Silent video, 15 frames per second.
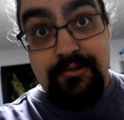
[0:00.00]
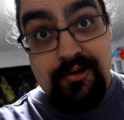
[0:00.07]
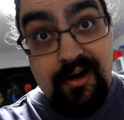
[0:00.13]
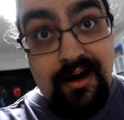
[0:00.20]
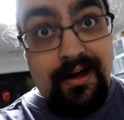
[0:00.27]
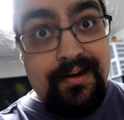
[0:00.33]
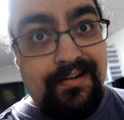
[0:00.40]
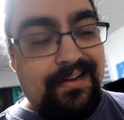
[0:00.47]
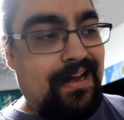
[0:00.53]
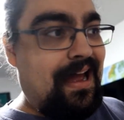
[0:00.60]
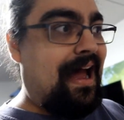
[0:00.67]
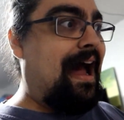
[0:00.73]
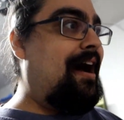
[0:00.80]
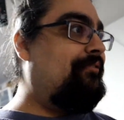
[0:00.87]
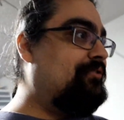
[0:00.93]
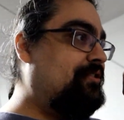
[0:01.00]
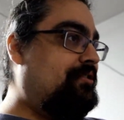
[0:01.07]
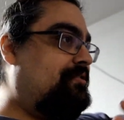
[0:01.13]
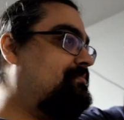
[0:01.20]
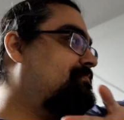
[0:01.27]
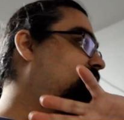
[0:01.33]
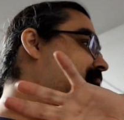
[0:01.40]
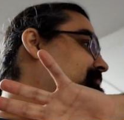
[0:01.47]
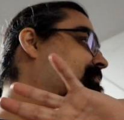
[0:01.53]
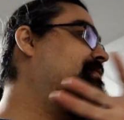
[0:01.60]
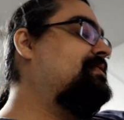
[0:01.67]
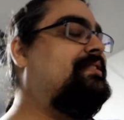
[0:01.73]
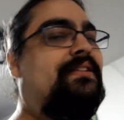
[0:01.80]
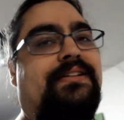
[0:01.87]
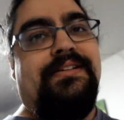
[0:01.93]
Lorcana after
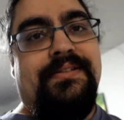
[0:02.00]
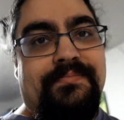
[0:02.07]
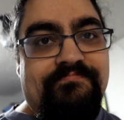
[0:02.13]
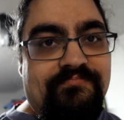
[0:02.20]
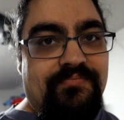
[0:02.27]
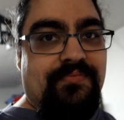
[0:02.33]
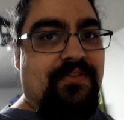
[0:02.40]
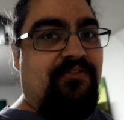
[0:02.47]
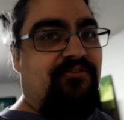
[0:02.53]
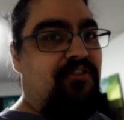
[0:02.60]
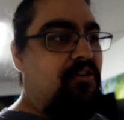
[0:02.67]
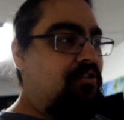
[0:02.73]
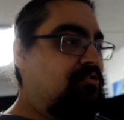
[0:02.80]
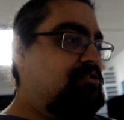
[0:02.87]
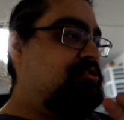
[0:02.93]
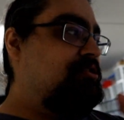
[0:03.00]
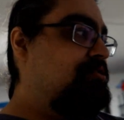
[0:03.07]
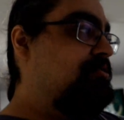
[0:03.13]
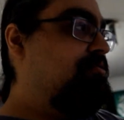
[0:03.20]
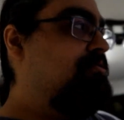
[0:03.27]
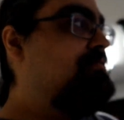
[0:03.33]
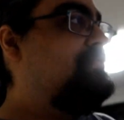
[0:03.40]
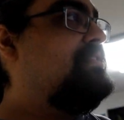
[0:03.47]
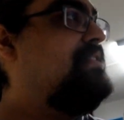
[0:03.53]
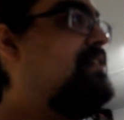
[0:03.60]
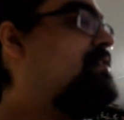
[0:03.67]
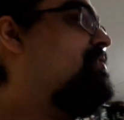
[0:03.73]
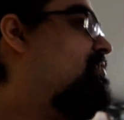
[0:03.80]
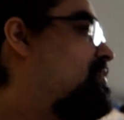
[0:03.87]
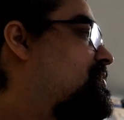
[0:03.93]
photo shoot and
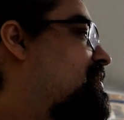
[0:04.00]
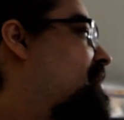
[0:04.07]
dinner and all